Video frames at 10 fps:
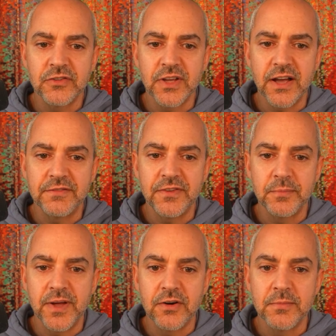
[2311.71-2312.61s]
Like I feel
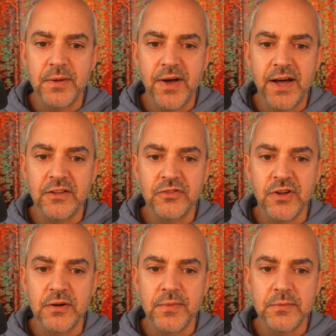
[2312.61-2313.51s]
better in my body and
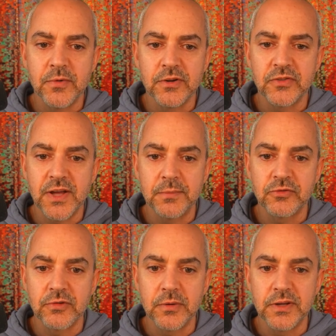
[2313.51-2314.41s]
started to make more steps
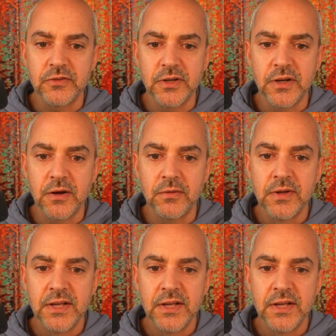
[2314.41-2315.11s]
3 weeks ago.